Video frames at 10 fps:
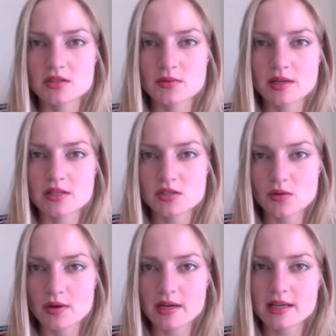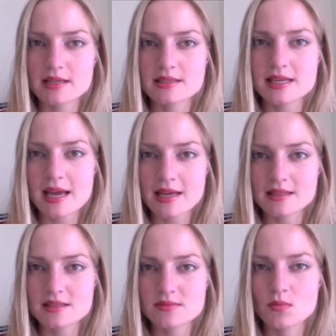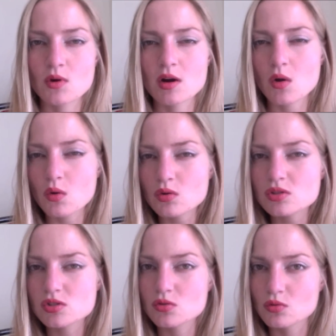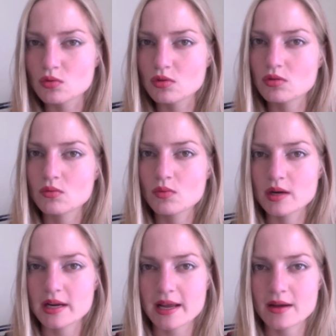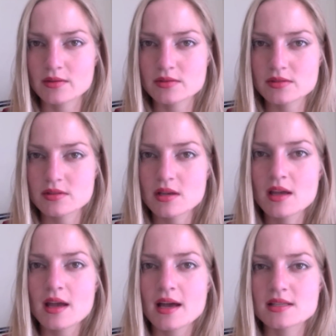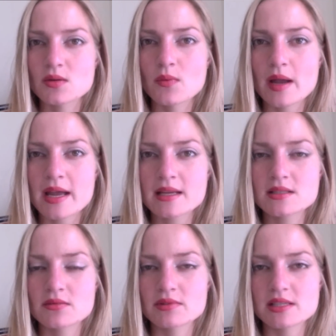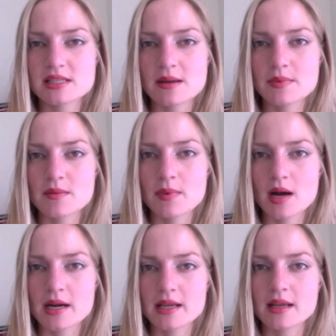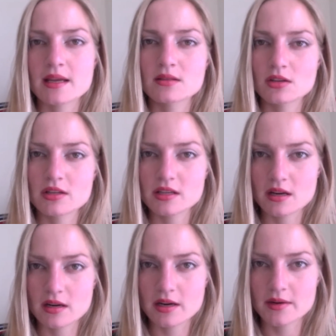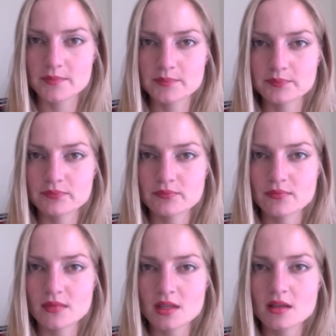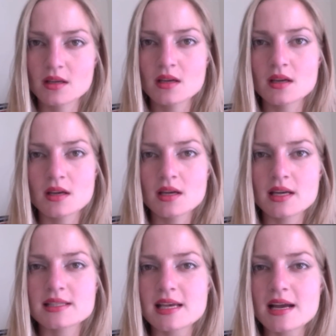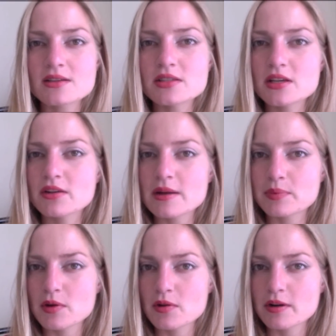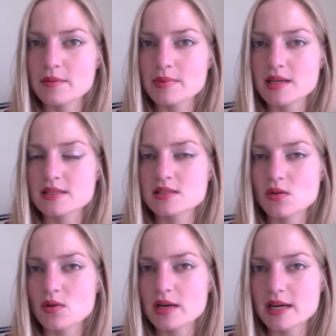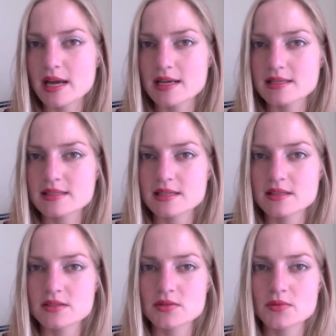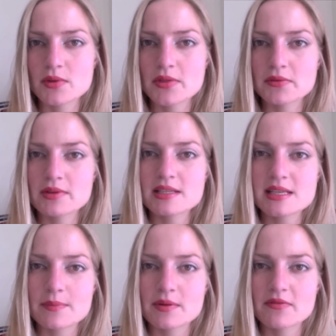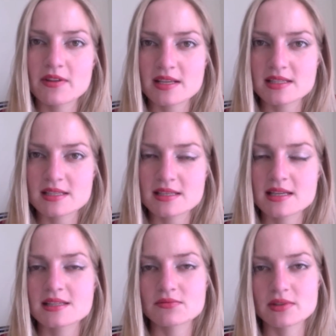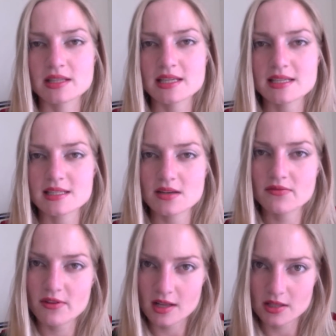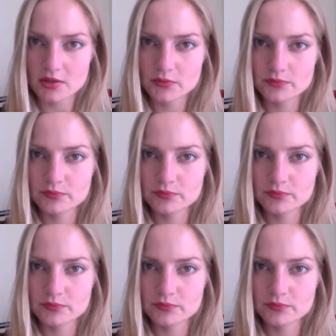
doing short, intense, more old school workouts as a way to reshape your body and look younger. It's actually a great program because it's organized into three separate phases and it's really easy to follow.